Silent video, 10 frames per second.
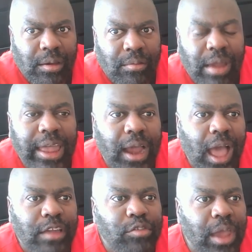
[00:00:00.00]
right?
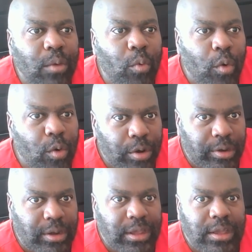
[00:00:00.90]
Andre
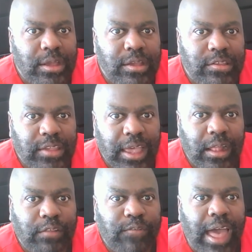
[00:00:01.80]
Ward,
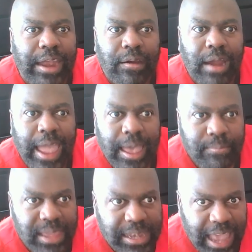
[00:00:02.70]
skilled fighter,
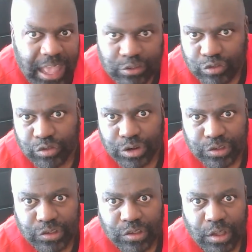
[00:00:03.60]

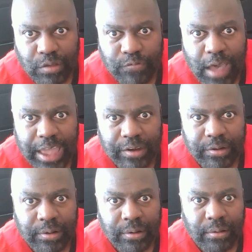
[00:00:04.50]
ambidextrous
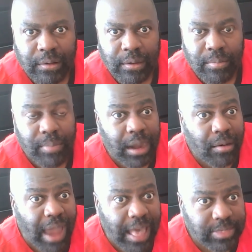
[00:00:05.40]
fighter,
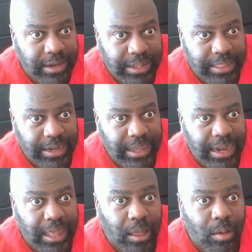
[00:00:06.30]
better athlete than
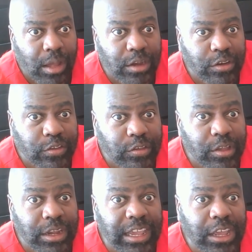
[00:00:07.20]
Canelo,
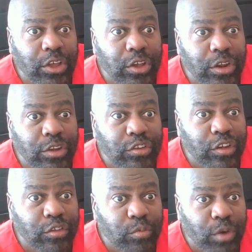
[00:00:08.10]
understood he couldn't
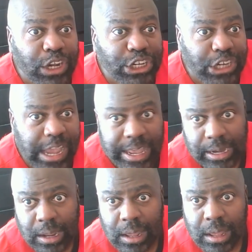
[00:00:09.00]
just rush in
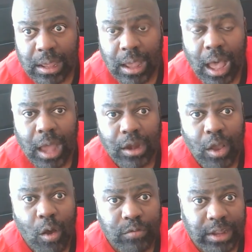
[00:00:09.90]
on
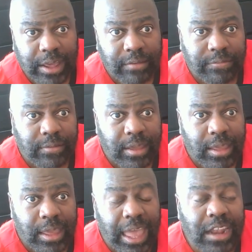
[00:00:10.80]
Kovalev.
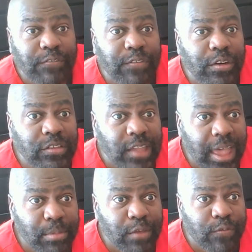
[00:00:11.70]
And the first
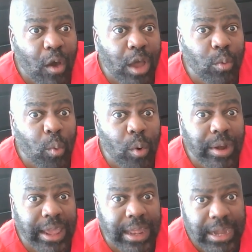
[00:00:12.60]
time he fought,
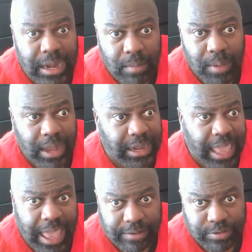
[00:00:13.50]
Ward ended up on the
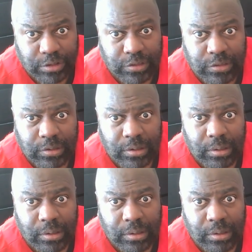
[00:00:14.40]
canvas.